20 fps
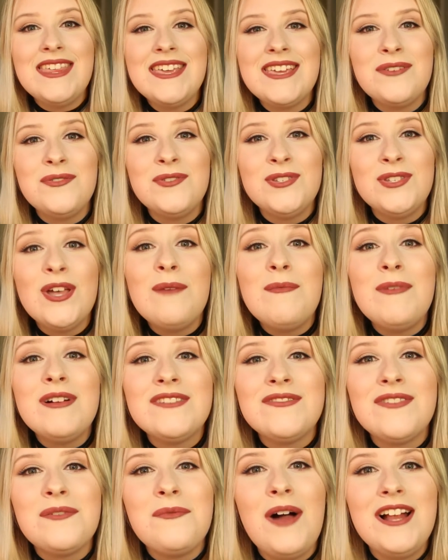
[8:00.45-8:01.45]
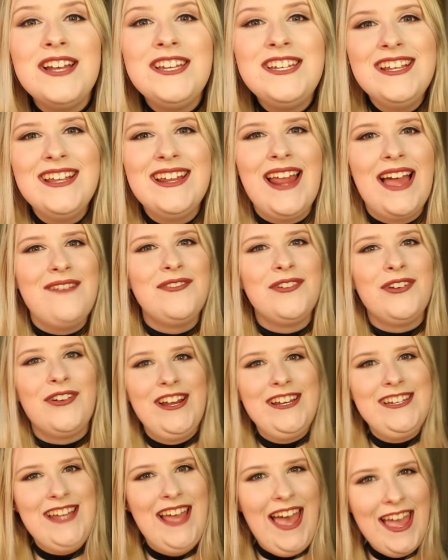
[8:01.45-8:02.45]
Thank you so much for watching, and have a
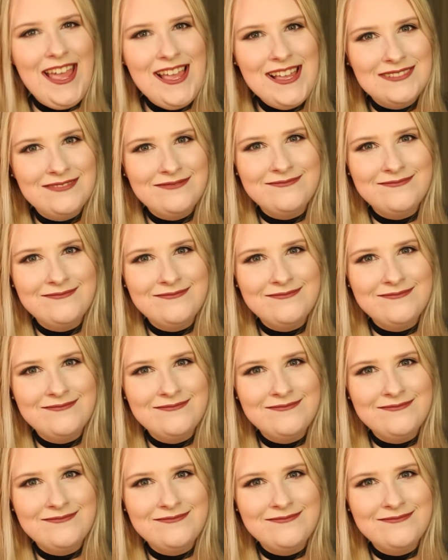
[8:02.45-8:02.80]
great day.